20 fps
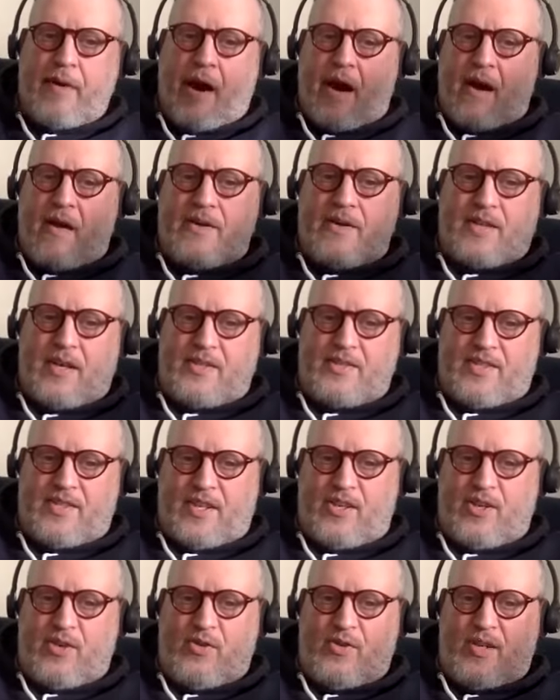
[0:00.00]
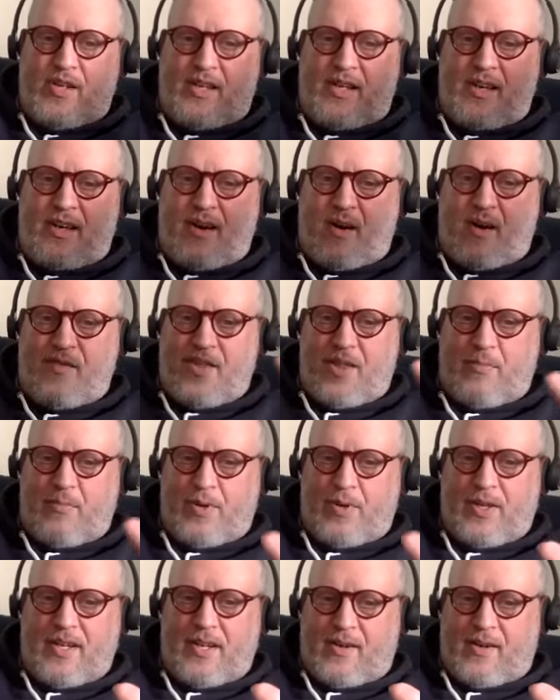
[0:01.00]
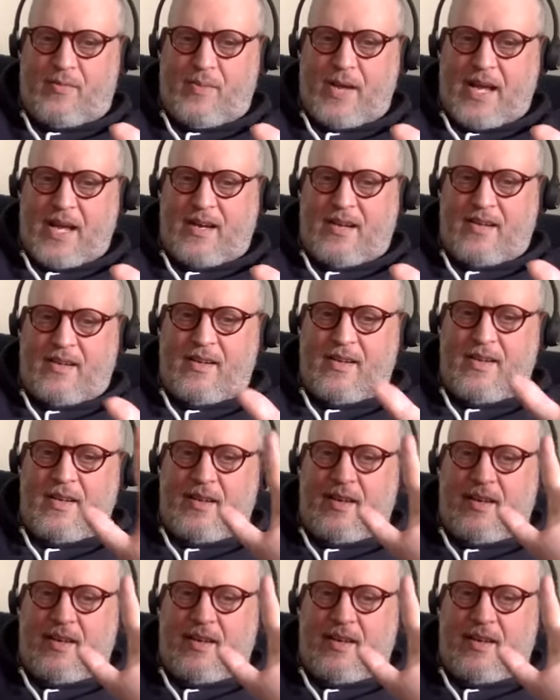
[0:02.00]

prioritizing unity over the political battle,